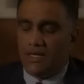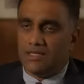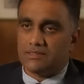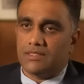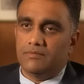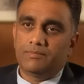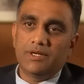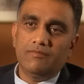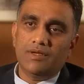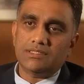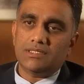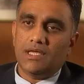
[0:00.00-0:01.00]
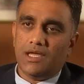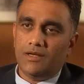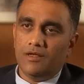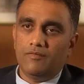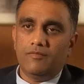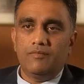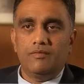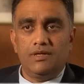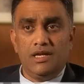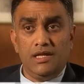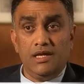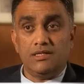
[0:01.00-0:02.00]
As previous head of
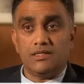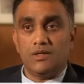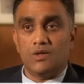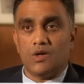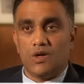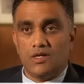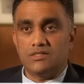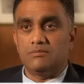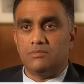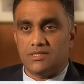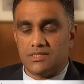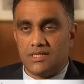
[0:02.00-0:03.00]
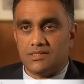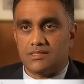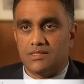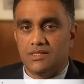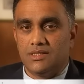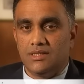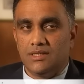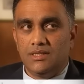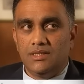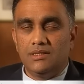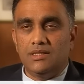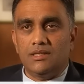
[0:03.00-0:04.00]
radiation oncology business,
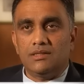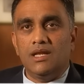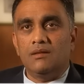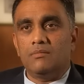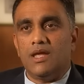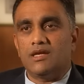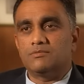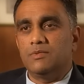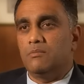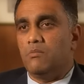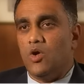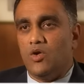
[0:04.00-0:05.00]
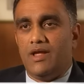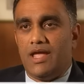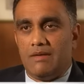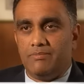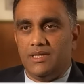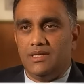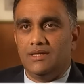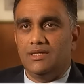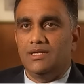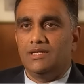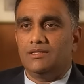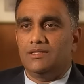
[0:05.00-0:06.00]
nothing makes me more happy
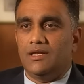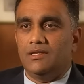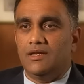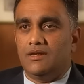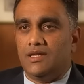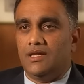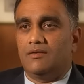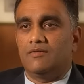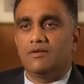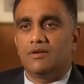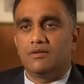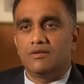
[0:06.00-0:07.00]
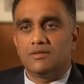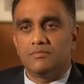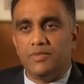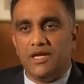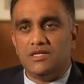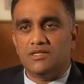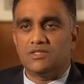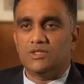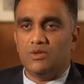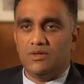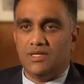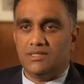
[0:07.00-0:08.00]
than hearing patient
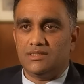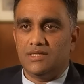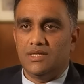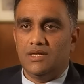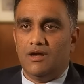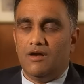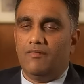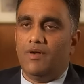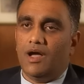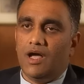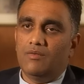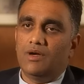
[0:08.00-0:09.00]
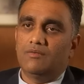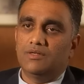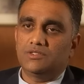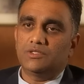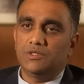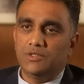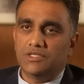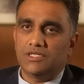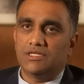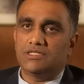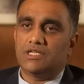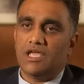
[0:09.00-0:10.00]
stories of how our
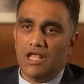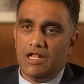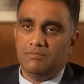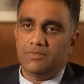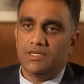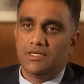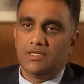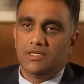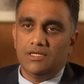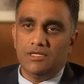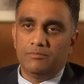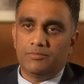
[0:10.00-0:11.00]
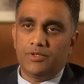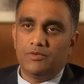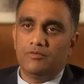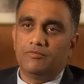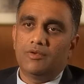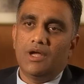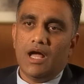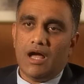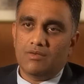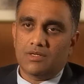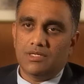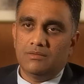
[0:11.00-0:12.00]
solutions helped improve
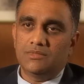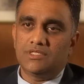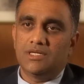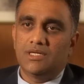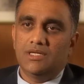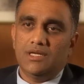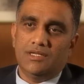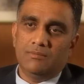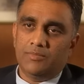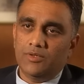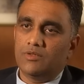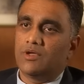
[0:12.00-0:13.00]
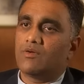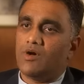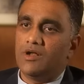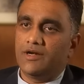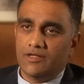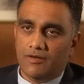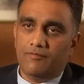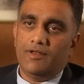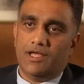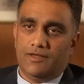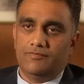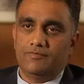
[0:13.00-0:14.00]
outcomes and improve the quality of
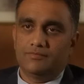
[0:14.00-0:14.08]
life.